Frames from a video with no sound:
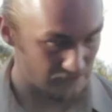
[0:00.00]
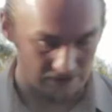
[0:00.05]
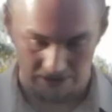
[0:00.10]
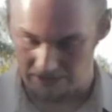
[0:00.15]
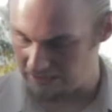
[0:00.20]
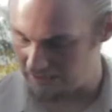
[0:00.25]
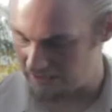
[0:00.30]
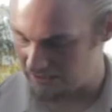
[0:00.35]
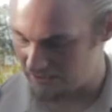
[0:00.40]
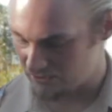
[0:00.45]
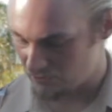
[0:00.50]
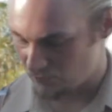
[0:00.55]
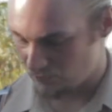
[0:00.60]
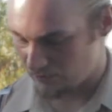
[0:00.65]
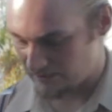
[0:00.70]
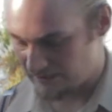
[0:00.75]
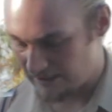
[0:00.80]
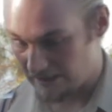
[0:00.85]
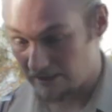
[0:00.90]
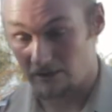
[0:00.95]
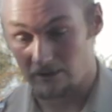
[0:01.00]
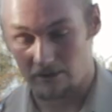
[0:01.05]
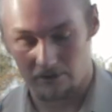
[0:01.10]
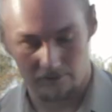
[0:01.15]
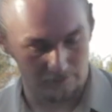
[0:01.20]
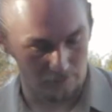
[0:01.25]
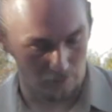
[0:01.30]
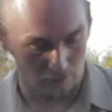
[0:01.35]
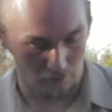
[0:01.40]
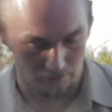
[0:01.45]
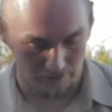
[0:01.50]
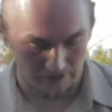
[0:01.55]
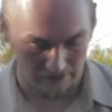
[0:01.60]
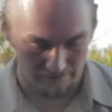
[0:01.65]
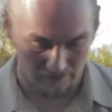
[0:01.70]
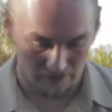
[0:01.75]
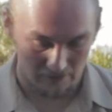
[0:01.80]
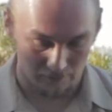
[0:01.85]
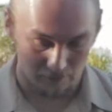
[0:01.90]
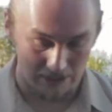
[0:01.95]
is we're gonna take another bowl that we
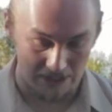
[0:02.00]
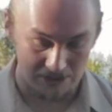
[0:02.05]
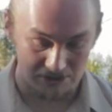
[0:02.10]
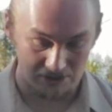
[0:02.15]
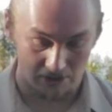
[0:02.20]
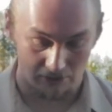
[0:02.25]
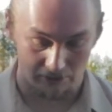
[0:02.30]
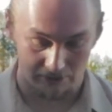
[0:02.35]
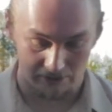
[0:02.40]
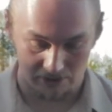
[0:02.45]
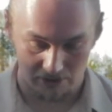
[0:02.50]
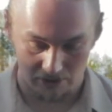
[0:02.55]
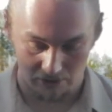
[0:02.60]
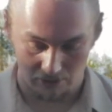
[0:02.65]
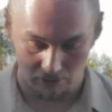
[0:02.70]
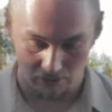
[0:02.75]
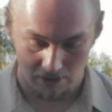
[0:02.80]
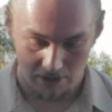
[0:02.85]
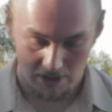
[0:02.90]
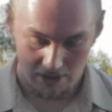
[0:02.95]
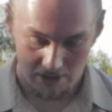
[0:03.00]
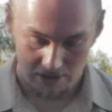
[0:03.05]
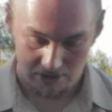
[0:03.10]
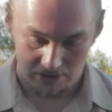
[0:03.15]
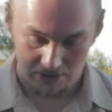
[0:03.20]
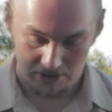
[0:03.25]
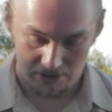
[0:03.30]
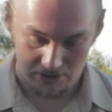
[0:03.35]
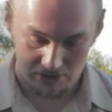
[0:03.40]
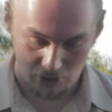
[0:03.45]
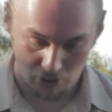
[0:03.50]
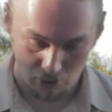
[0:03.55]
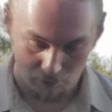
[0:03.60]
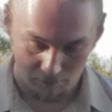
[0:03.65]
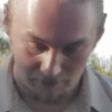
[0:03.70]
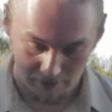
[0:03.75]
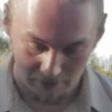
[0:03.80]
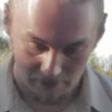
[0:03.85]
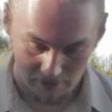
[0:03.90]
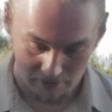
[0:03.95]
have here, and we're actually going to
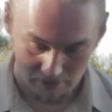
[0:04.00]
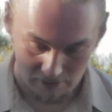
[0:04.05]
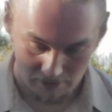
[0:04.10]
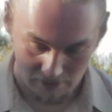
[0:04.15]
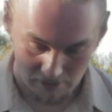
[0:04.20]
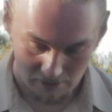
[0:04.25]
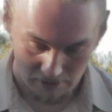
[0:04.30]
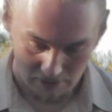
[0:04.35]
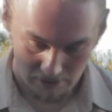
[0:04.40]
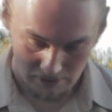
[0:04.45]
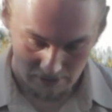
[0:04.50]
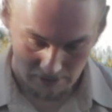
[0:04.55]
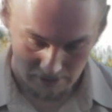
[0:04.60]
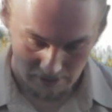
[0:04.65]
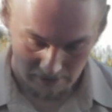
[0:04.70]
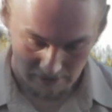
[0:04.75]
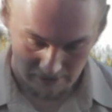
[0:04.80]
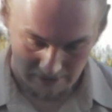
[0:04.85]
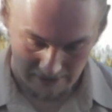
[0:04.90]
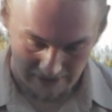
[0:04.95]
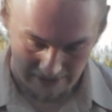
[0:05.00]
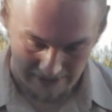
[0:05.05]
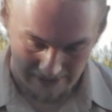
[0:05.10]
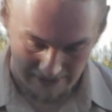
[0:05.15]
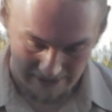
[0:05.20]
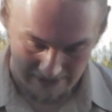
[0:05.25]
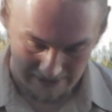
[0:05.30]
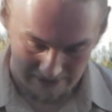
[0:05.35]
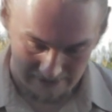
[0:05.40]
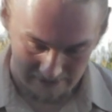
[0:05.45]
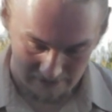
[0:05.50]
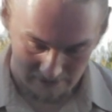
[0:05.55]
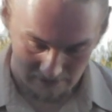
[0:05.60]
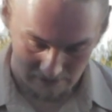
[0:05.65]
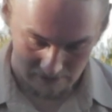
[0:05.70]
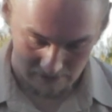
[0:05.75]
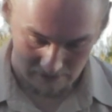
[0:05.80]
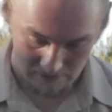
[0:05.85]
scoop the head